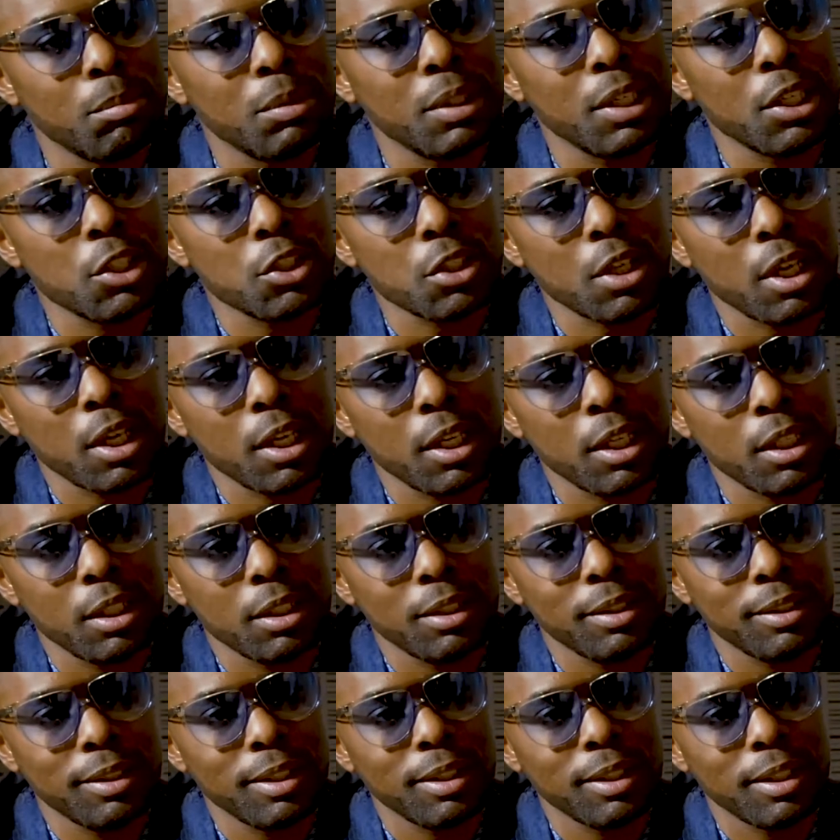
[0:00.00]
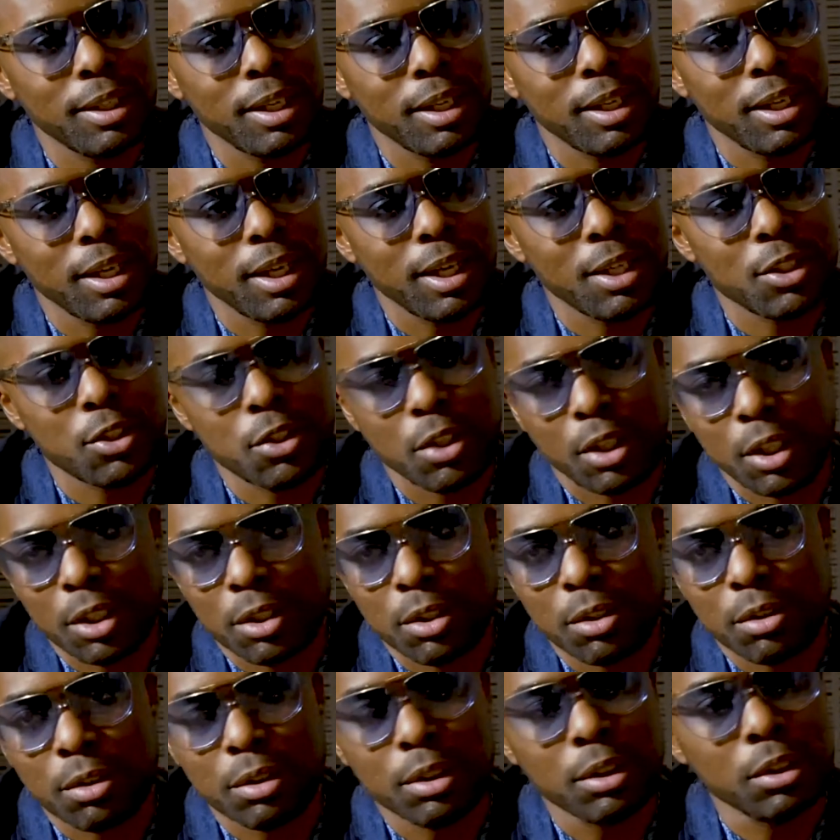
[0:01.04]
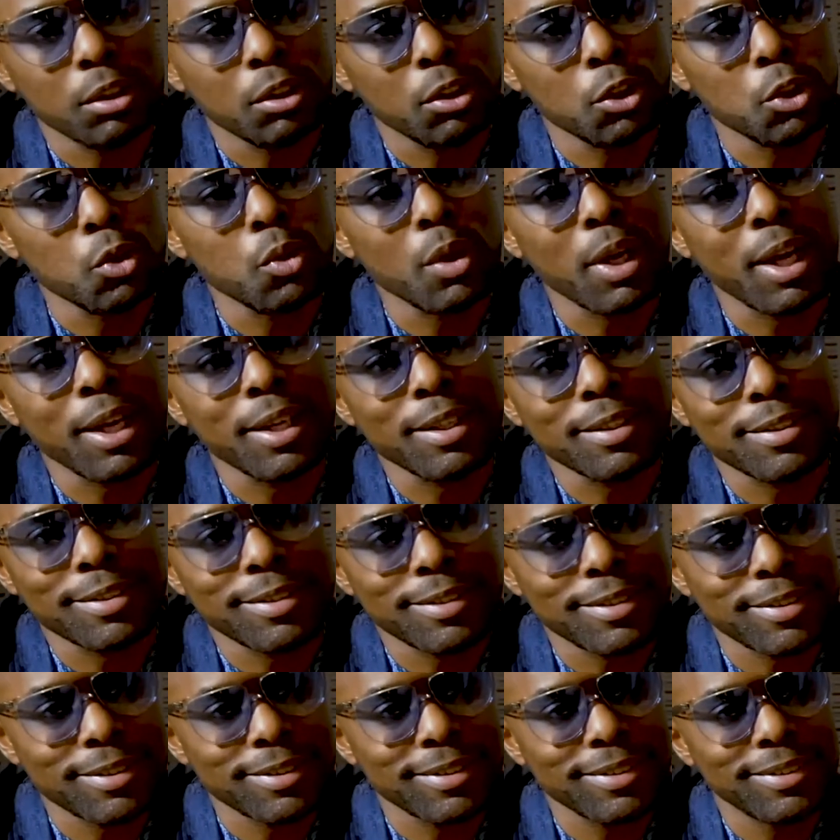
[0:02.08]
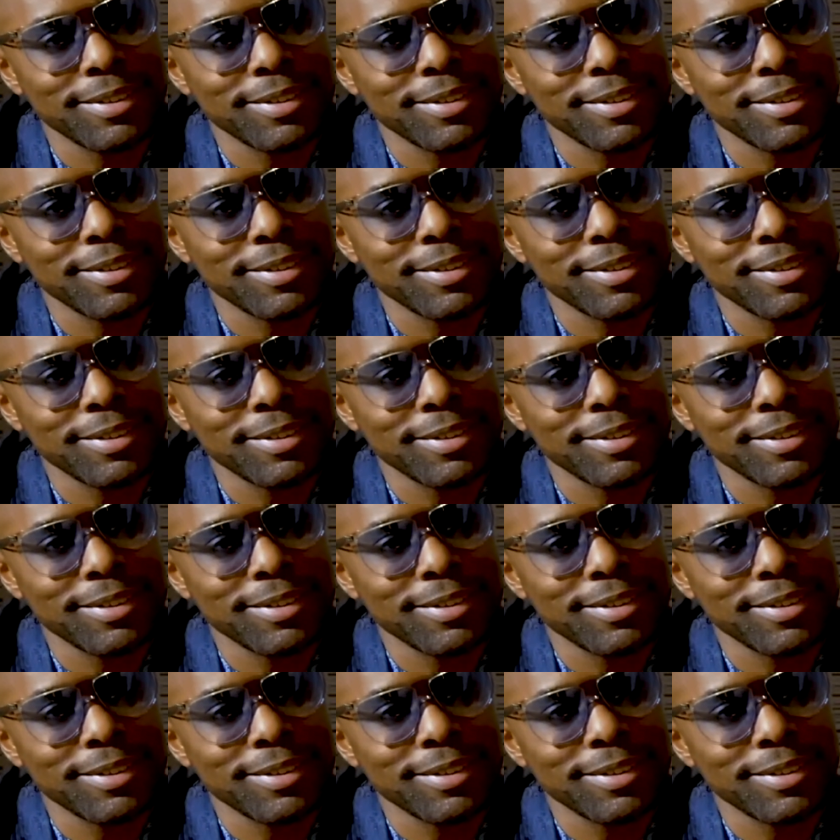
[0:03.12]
Malik Shaheed and took it to new heights.